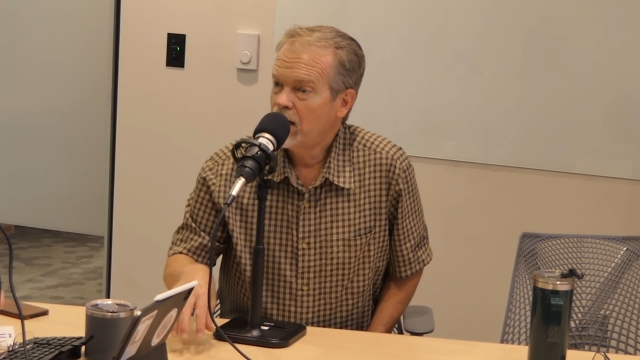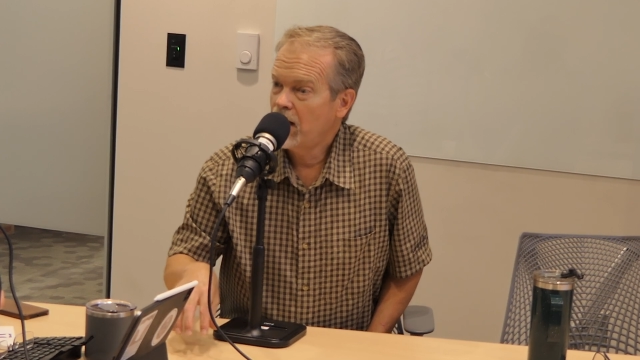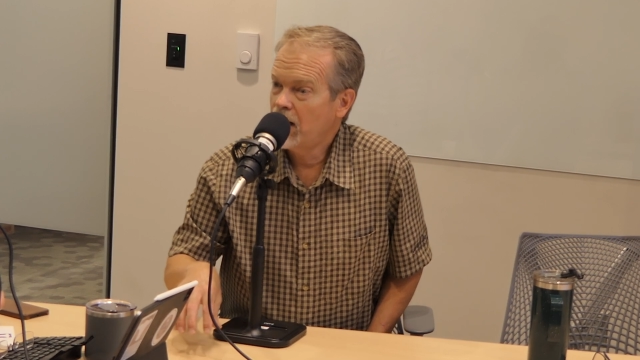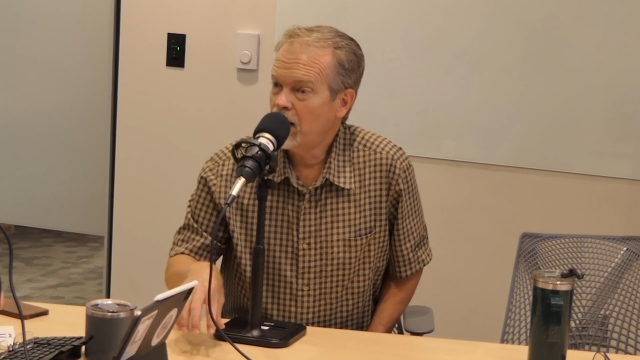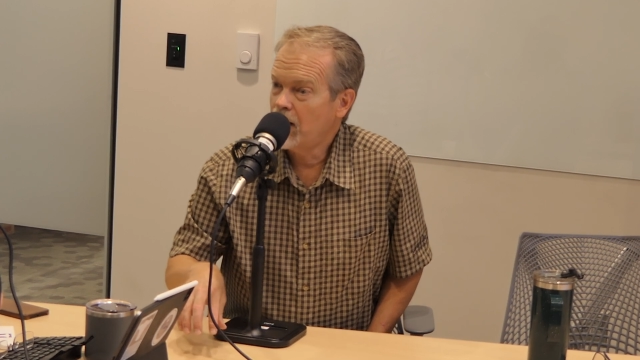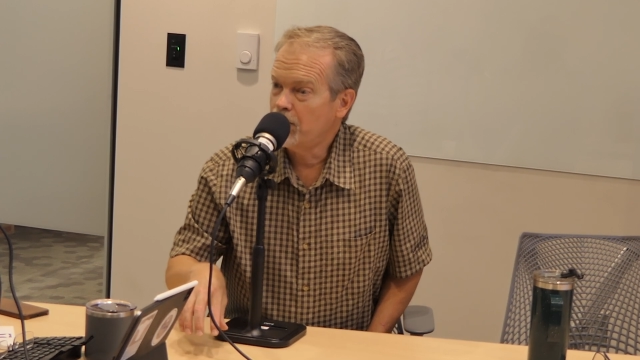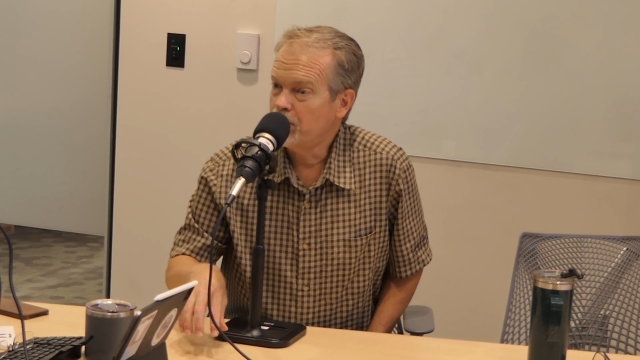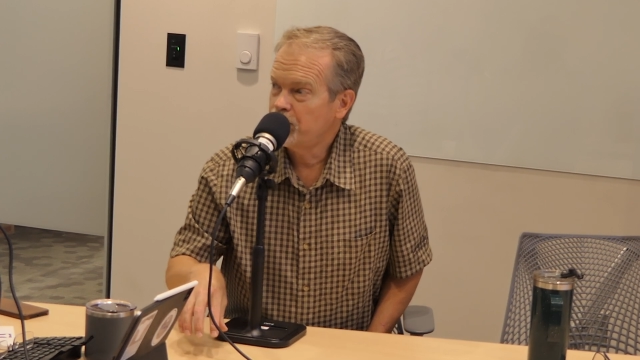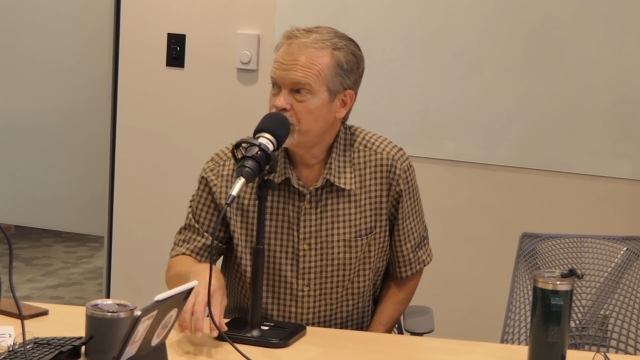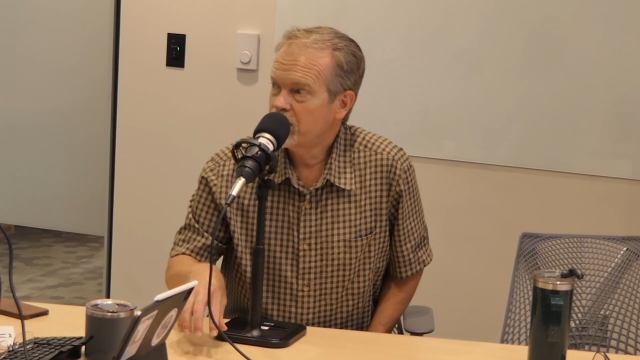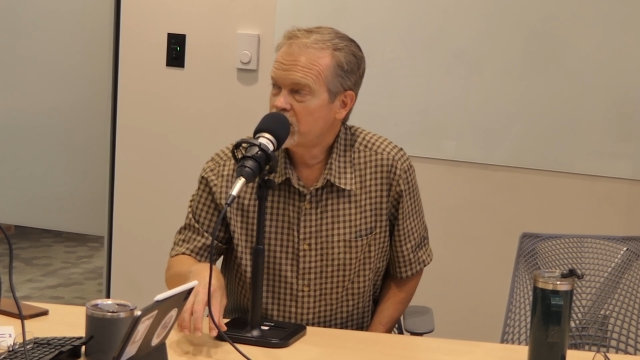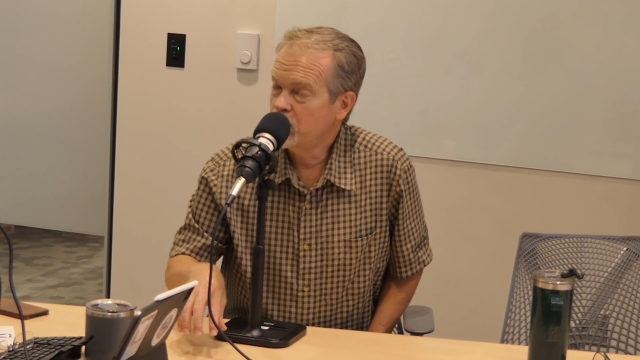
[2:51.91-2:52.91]

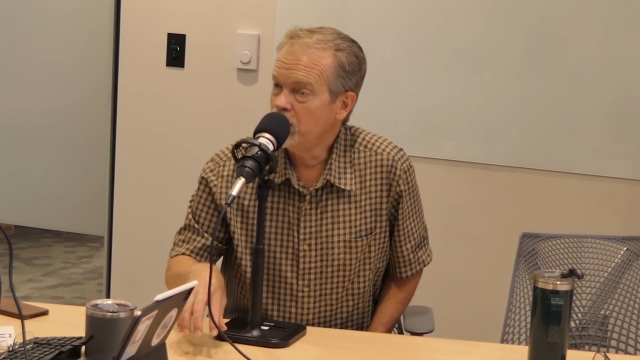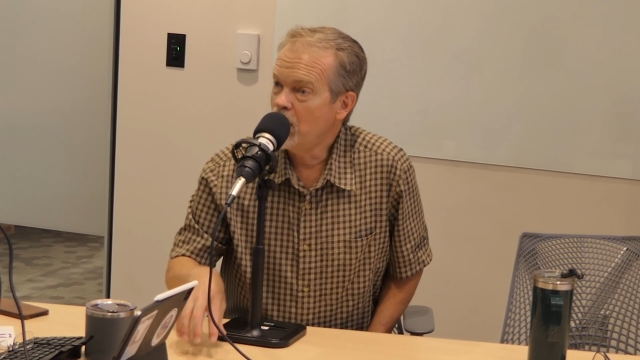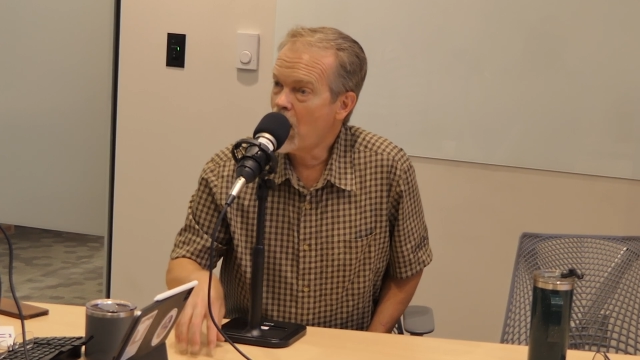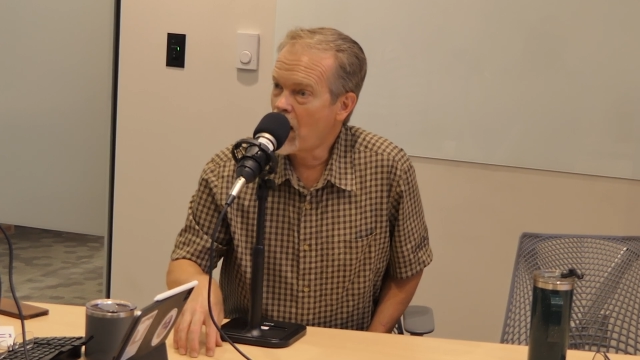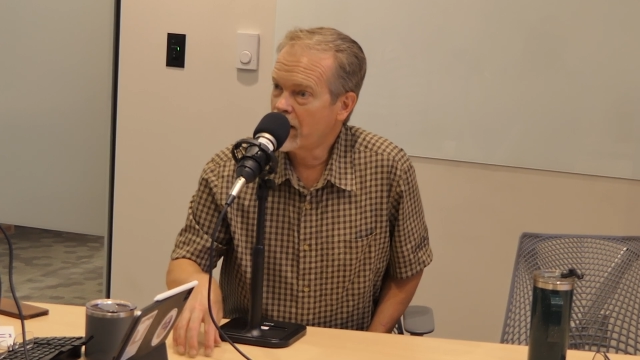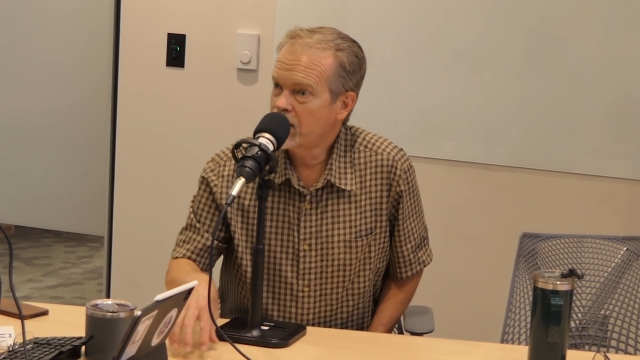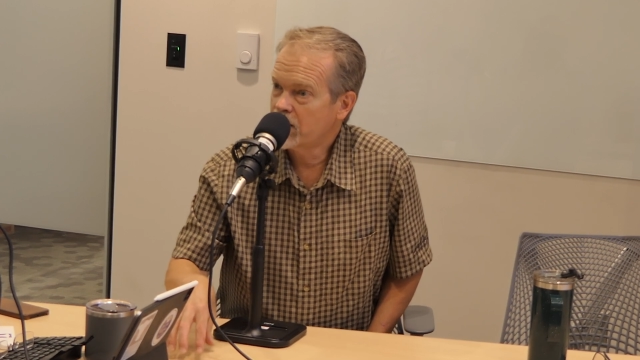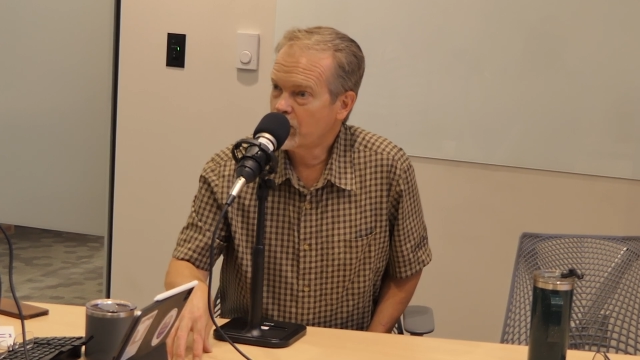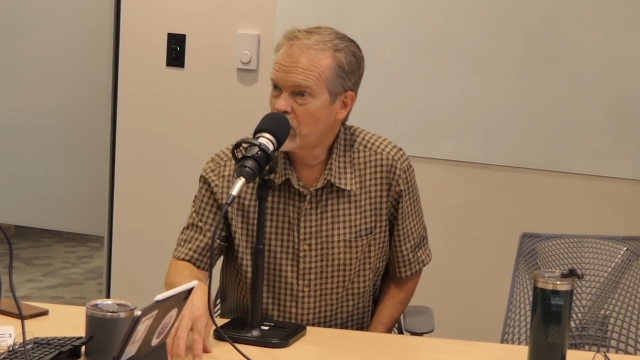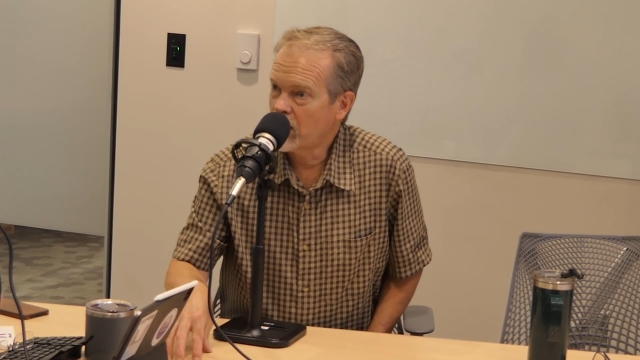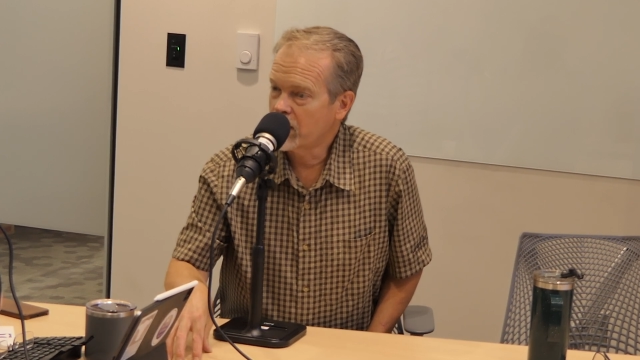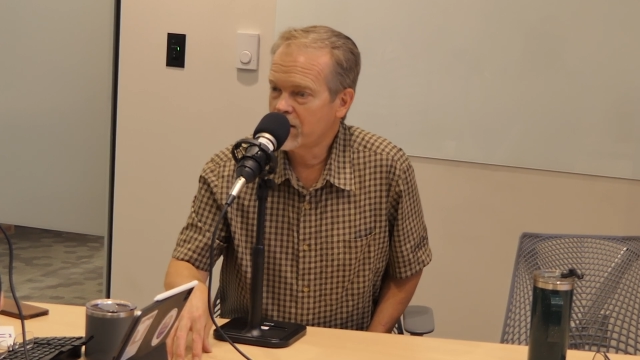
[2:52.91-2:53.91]
to not get the
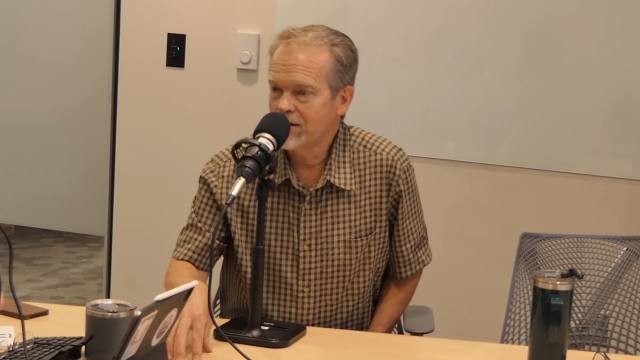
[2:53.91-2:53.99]
product.